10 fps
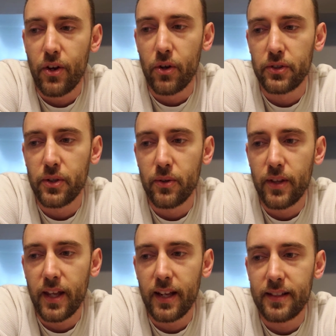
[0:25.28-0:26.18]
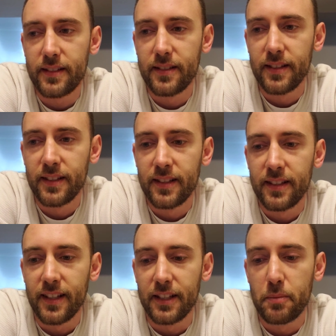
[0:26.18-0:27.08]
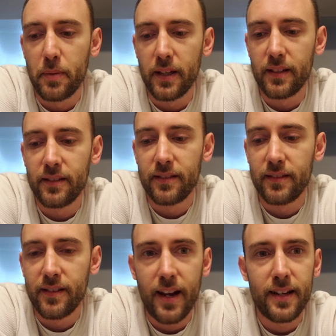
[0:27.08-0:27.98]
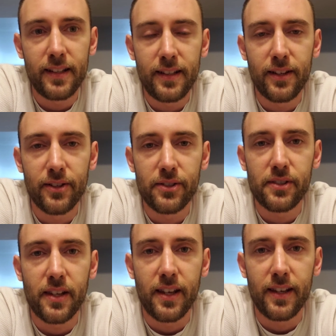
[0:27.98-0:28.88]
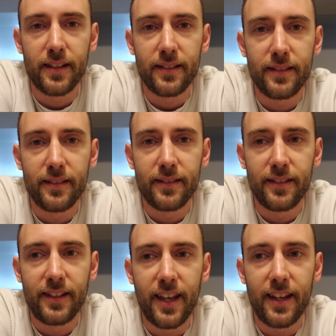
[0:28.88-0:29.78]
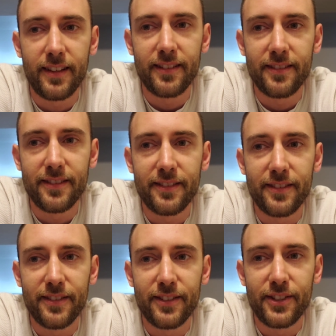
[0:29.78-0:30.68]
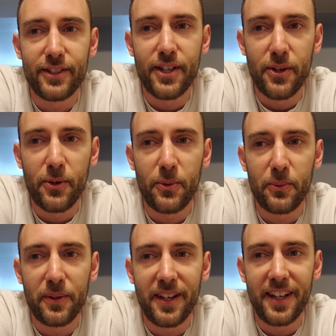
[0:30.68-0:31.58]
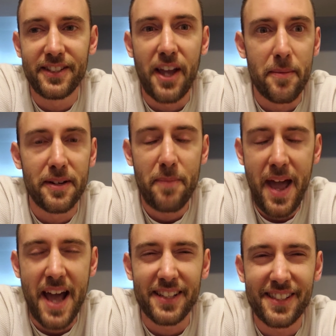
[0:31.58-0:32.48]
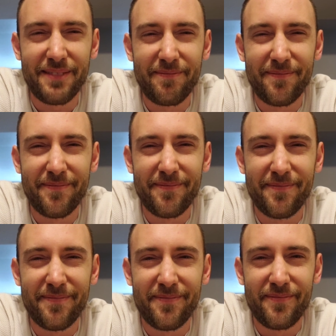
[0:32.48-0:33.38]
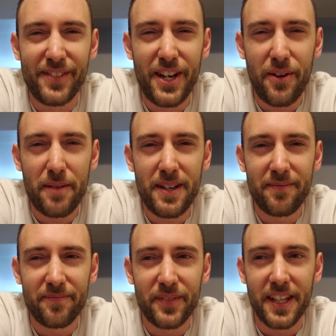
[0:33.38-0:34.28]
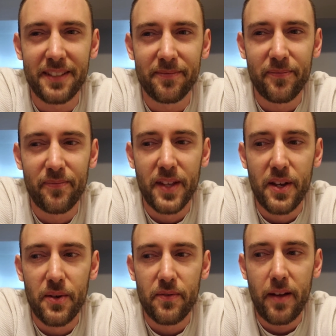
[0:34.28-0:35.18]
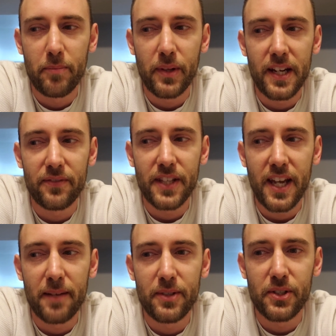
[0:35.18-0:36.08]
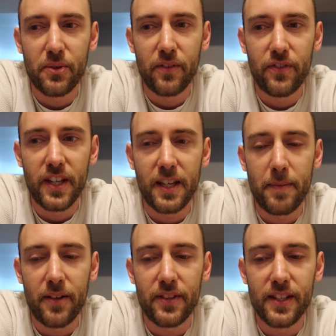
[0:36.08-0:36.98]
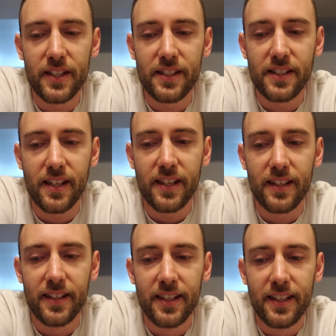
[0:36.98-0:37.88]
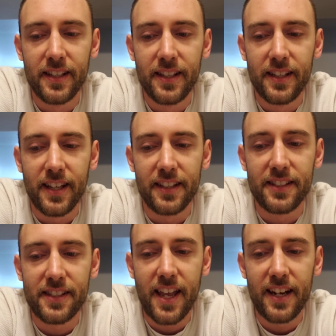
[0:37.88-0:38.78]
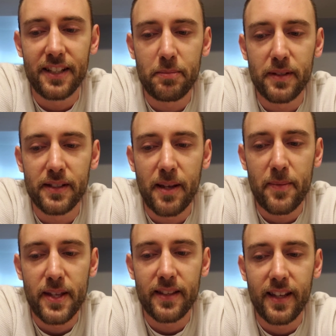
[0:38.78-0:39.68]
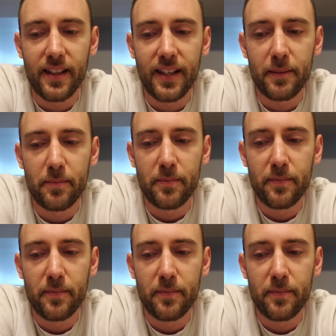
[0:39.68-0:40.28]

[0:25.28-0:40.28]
also that it's been 90 years, and yet still it's coming to pass. You know what I mean? Like, I've had plenty of time to sort of think about this, and instead, it's been something that, like,